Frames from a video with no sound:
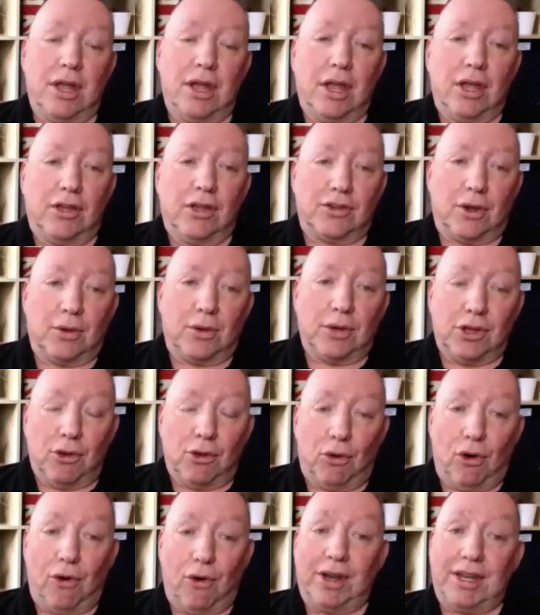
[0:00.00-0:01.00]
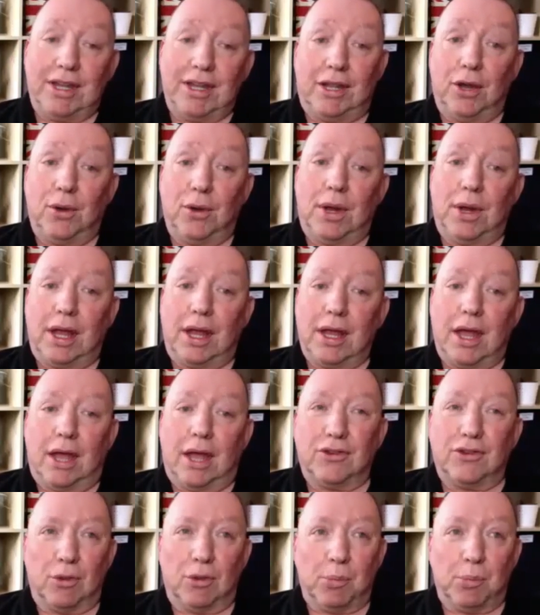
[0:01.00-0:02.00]
So you're already doing it.
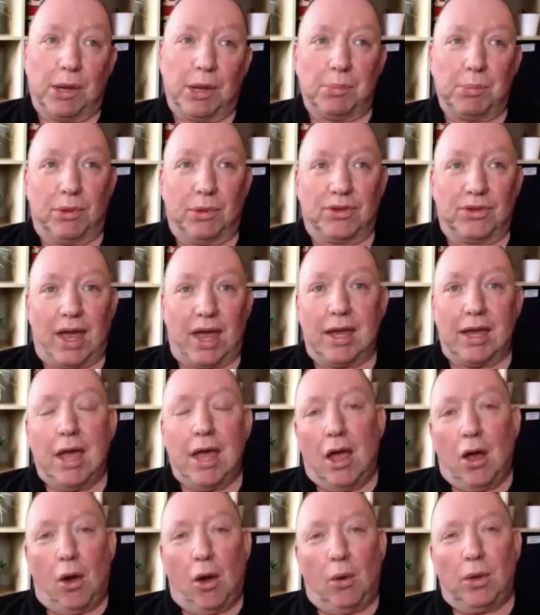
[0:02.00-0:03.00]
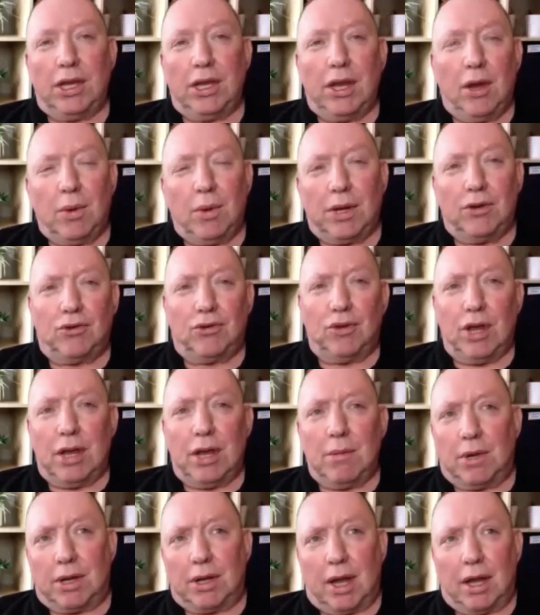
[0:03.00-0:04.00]
And some people say, well, you know, when I
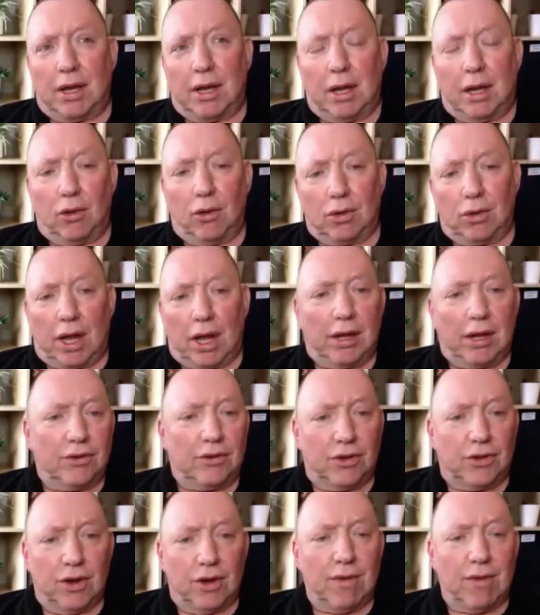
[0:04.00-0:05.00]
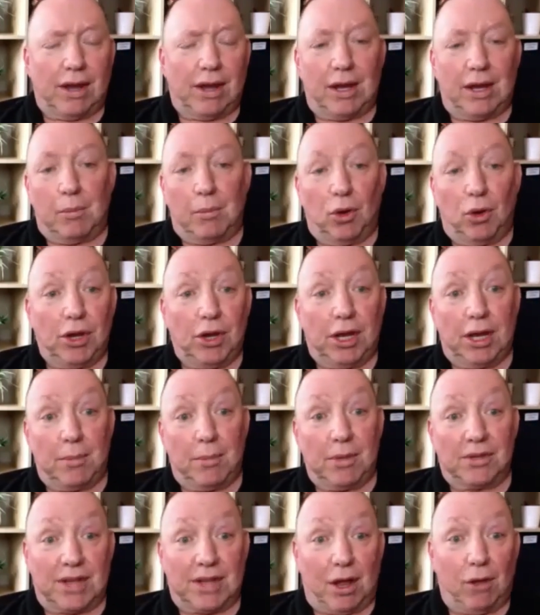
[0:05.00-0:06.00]
dream and, and I look and I turn around and I'm looking at
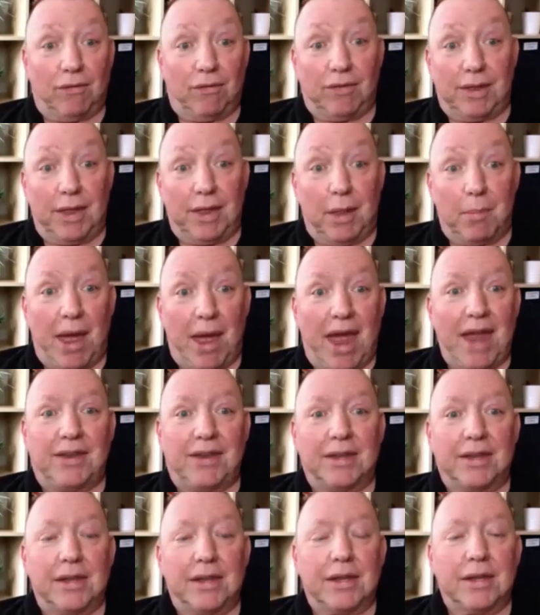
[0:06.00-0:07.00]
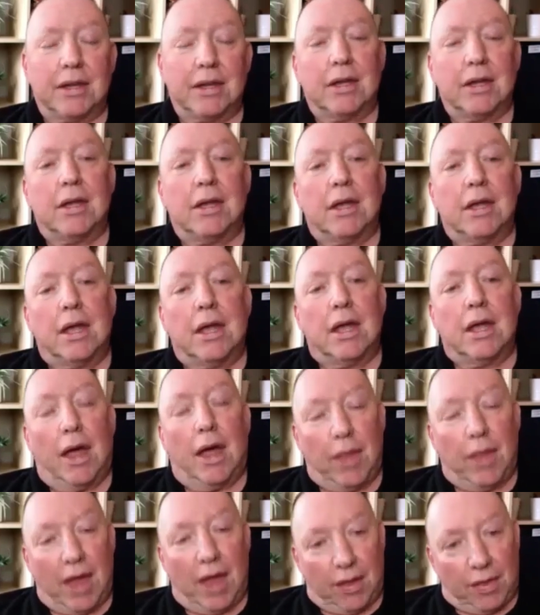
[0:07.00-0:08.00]
myself in the bed,
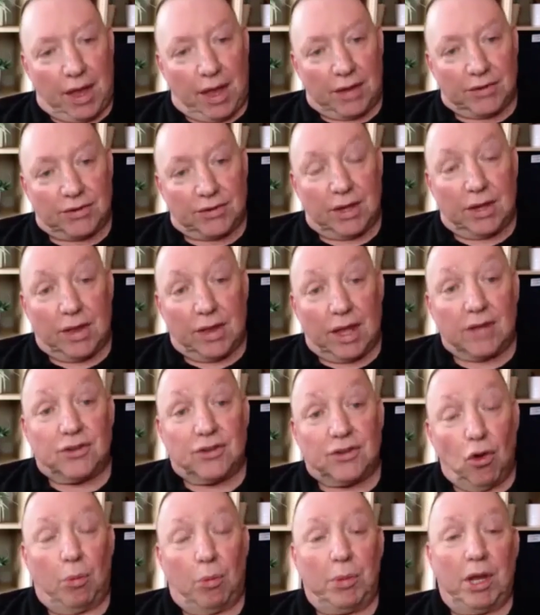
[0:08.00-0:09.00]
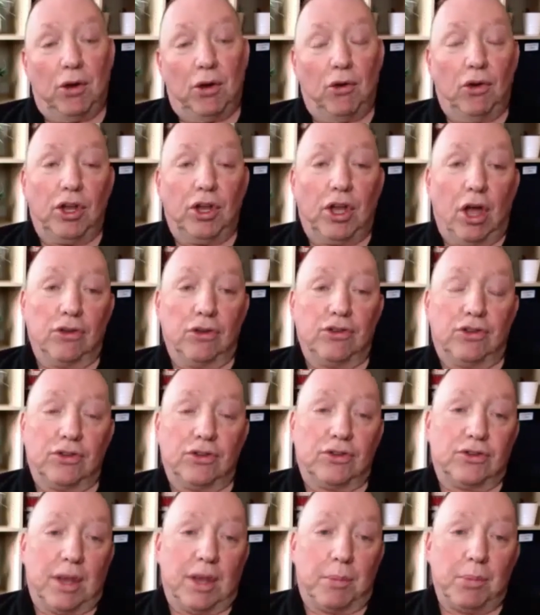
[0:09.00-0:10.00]
and that that's a, that's normally an
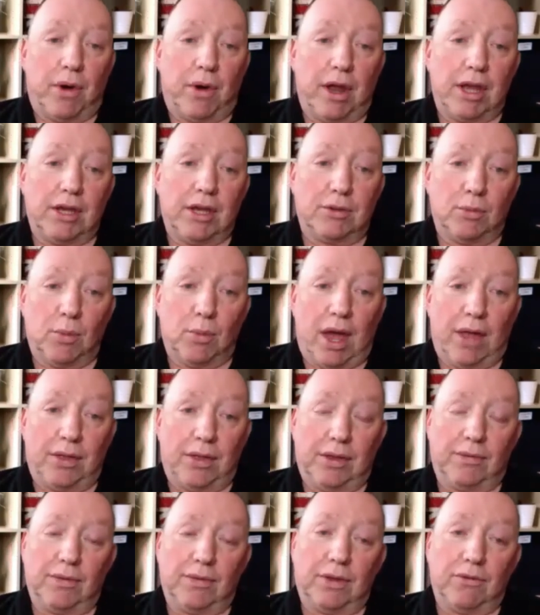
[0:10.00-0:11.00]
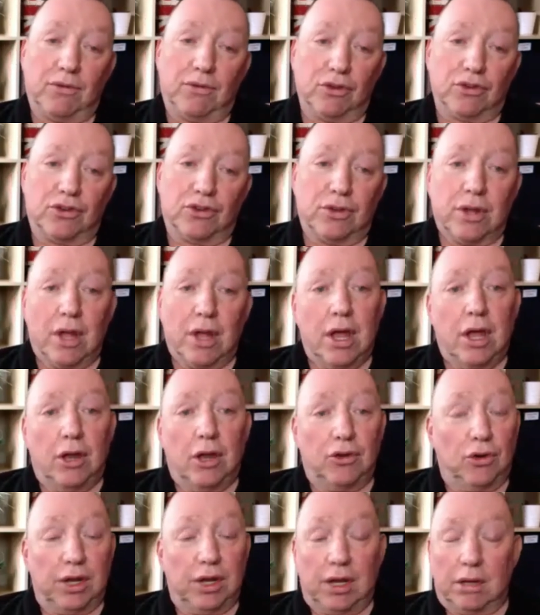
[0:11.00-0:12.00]
unconscious separation where they, have mm. just
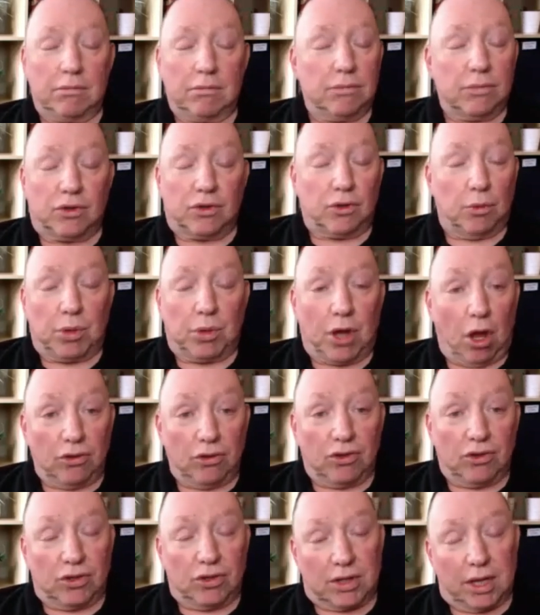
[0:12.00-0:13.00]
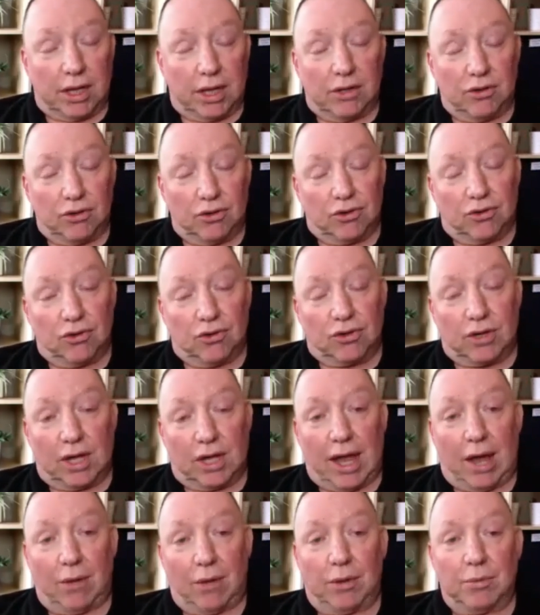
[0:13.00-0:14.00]
done it subconsciously and just just
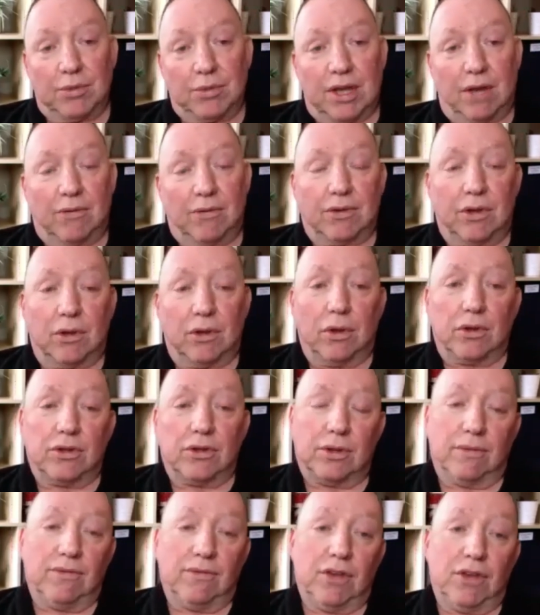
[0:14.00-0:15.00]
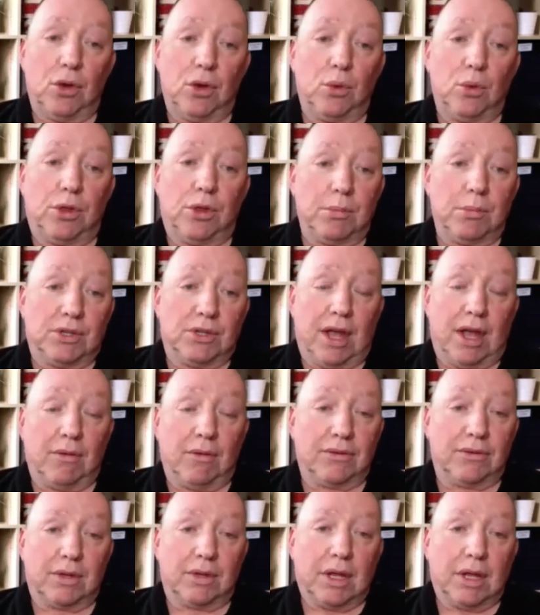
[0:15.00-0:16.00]
allowed themselves to to view
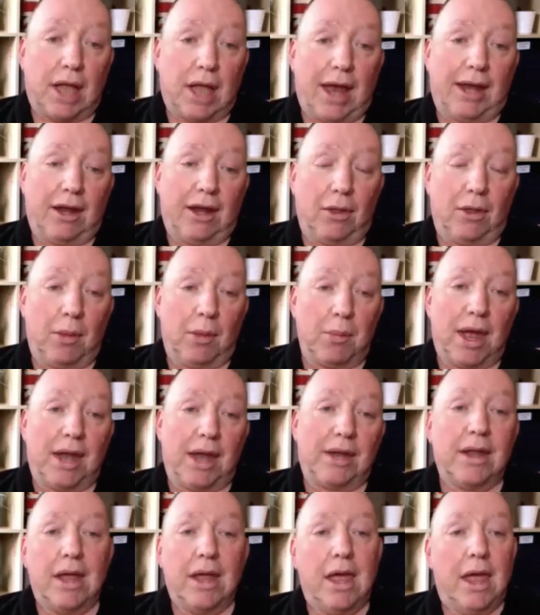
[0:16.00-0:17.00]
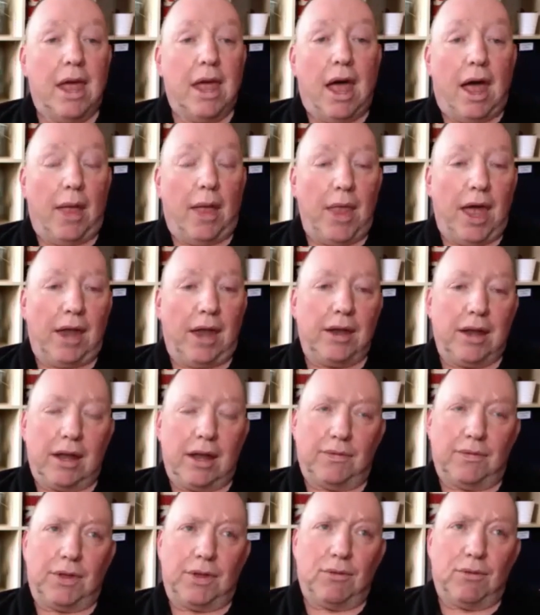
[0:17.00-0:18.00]
themselves lying on the bed. And then
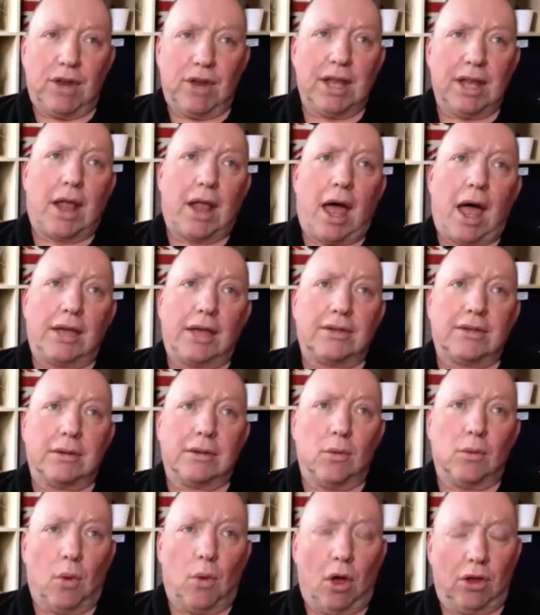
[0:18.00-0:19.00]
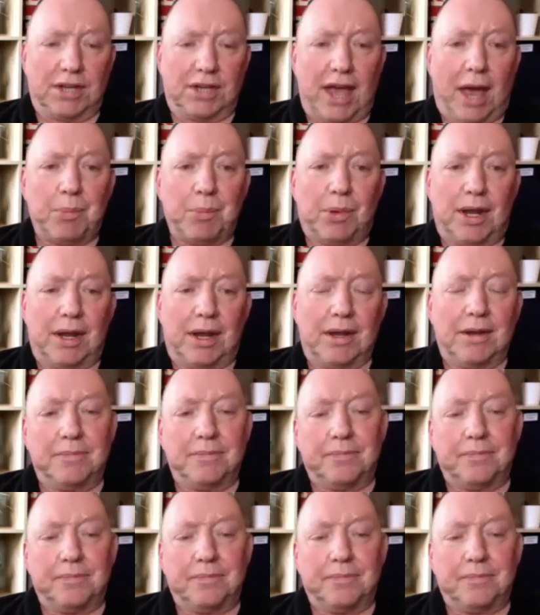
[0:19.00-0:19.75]
if they realise what's happening,